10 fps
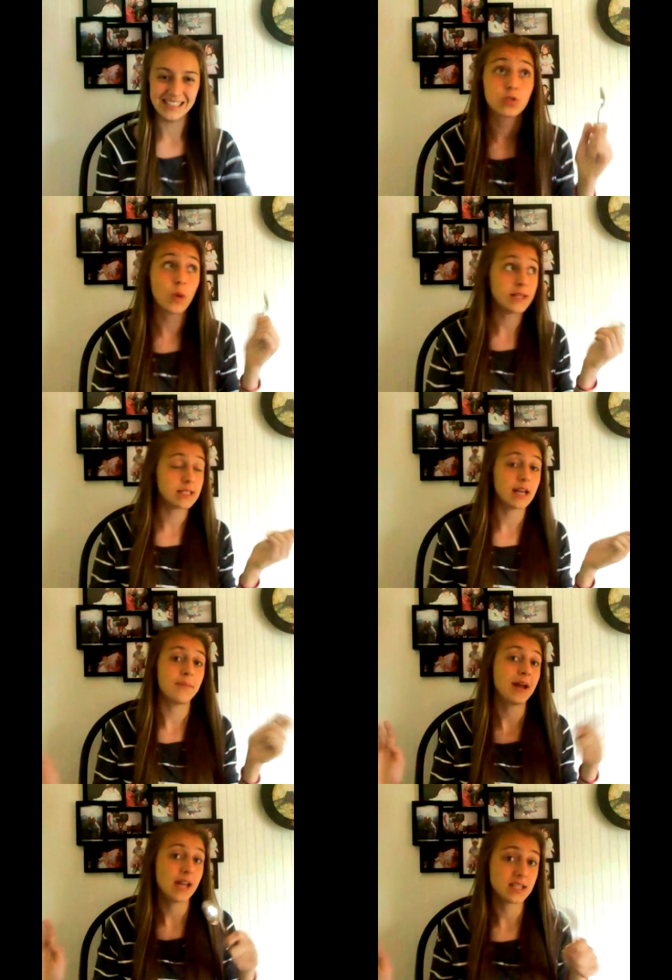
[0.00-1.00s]
It's Wednesday,
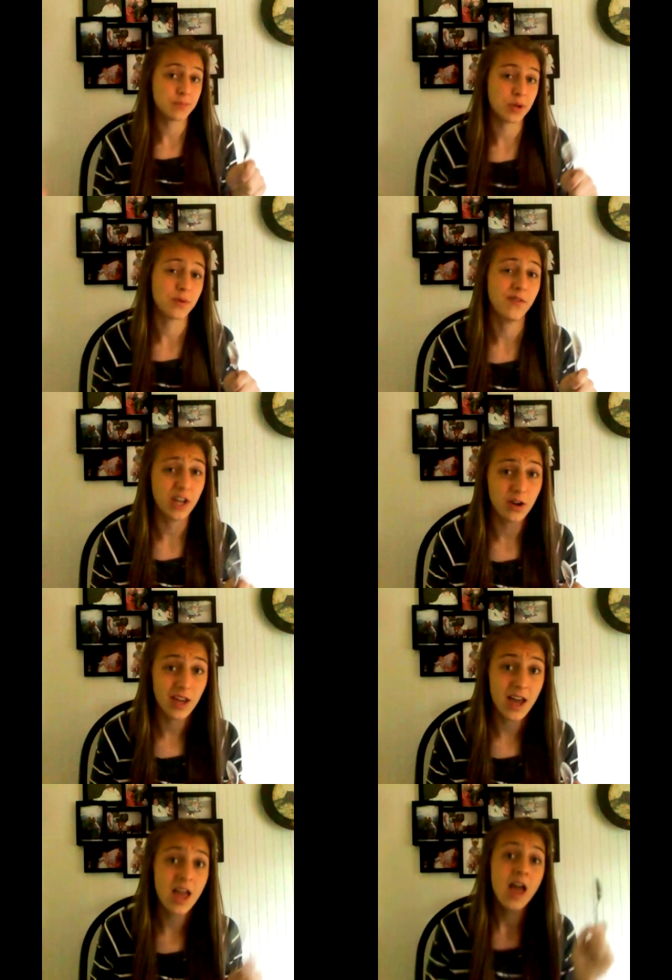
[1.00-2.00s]
Maddie hasn't put up her video
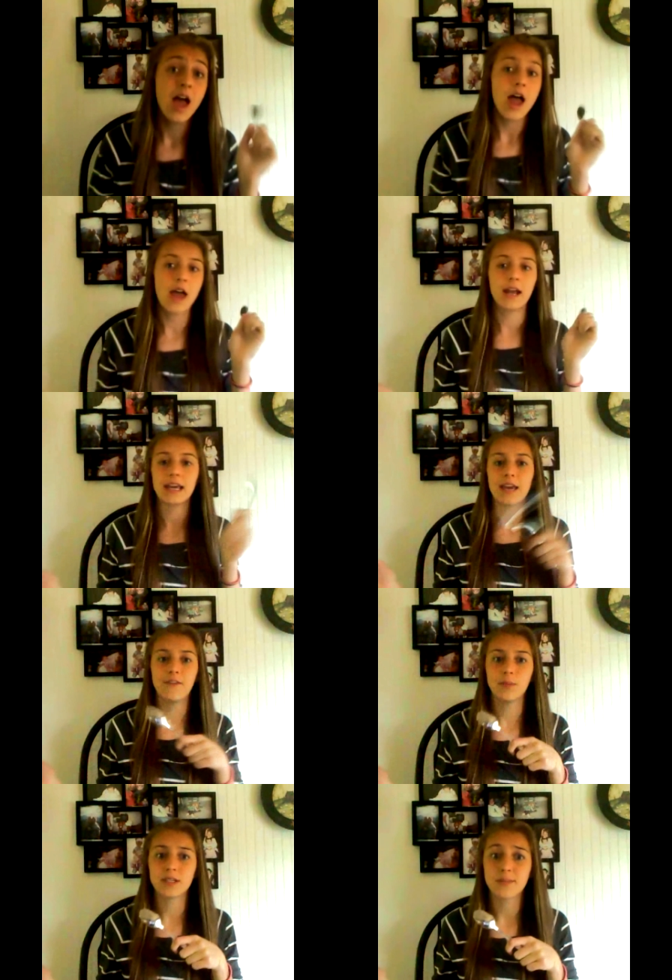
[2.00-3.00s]
yet, and I can't
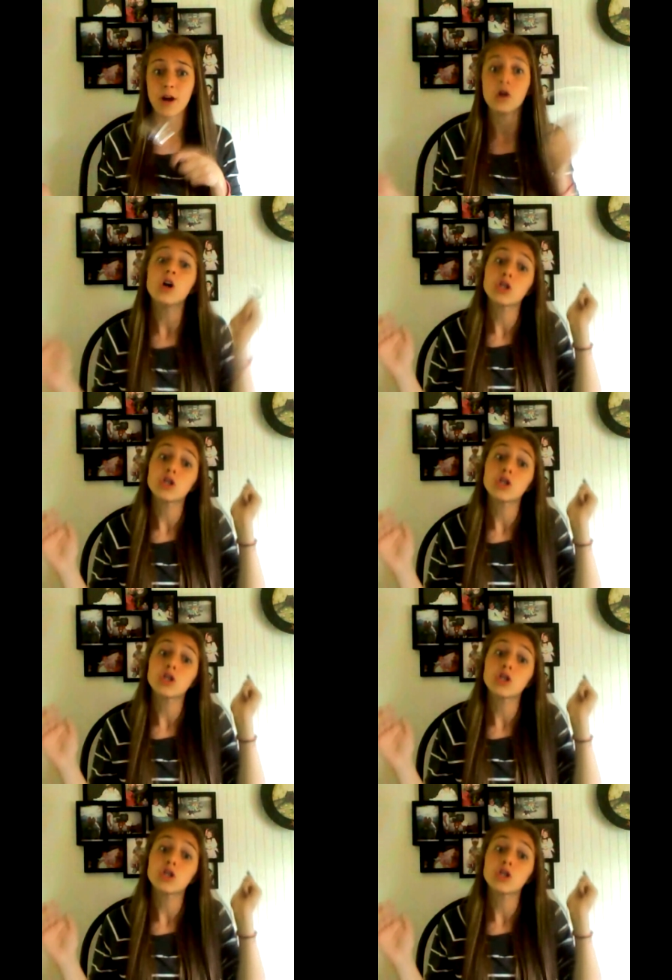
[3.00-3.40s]
film this tomorrow.